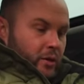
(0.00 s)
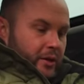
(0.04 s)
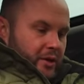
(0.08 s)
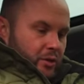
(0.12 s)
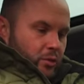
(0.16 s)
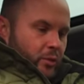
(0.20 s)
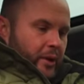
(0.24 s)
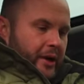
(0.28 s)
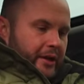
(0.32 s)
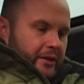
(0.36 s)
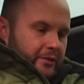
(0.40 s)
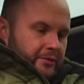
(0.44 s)
while
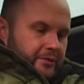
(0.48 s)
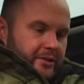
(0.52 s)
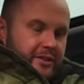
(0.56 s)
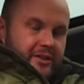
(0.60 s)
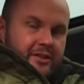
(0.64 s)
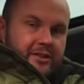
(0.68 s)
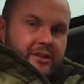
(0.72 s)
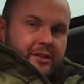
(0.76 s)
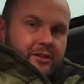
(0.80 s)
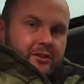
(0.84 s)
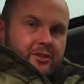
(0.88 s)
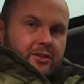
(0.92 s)
you're waiting for
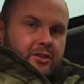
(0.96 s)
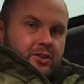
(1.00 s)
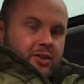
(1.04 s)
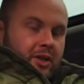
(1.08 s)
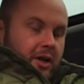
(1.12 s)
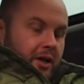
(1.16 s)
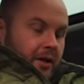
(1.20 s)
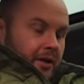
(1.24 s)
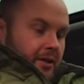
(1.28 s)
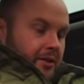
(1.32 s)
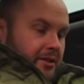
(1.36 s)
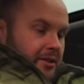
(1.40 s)
this thing to
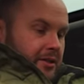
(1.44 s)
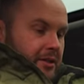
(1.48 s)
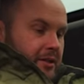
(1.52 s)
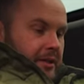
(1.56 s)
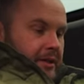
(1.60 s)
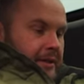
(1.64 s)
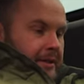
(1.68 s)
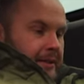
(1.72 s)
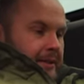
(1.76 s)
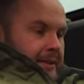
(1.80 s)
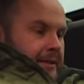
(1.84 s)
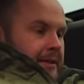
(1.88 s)
charge
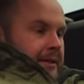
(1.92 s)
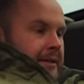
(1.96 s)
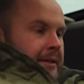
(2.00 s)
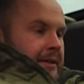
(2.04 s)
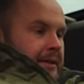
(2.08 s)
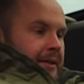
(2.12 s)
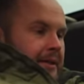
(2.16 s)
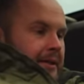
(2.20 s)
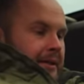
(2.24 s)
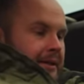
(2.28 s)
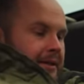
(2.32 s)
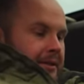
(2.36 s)

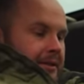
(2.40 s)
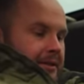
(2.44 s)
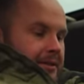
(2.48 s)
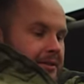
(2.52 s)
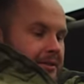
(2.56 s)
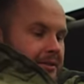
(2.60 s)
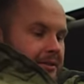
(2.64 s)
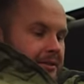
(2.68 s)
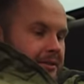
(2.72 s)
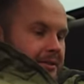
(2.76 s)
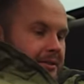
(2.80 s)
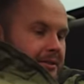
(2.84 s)

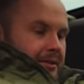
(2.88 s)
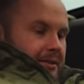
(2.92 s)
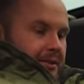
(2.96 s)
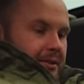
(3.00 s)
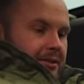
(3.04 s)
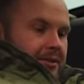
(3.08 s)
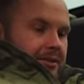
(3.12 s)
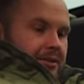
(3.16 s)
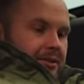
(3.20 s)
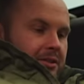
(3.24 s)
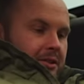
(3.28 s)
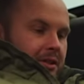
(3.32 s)
and
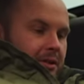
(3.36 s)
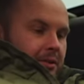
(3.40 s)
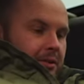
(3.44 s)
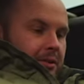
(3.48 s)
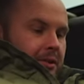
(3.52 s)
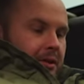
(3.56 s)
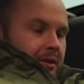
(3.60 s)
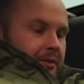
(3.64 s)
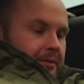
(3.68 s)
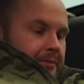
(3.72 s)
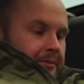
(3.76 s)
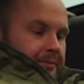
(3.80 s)
this is going
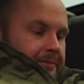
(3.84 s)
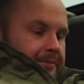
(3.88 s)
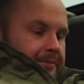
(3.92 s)
on.